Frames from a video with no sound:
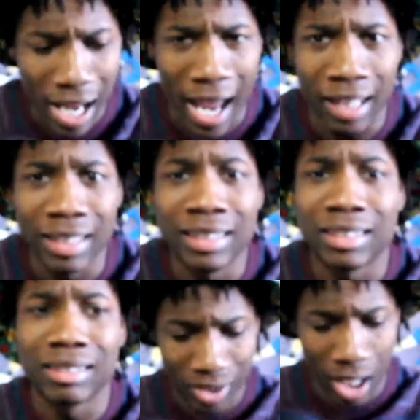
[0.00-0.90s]
At
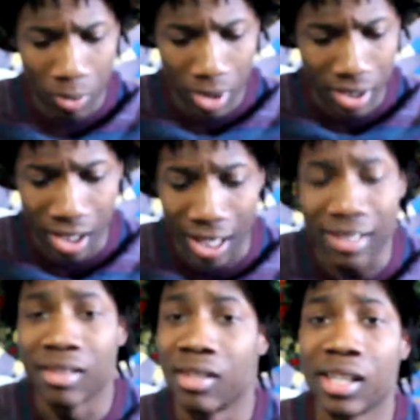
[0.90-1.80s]
least I want to say like
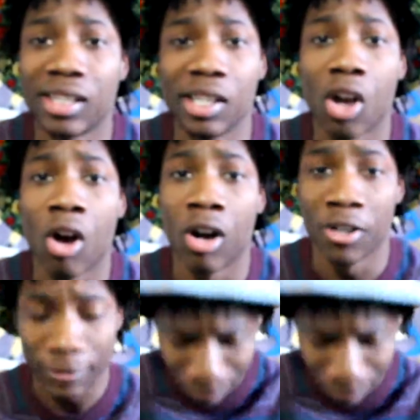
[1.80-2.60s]
60 cards.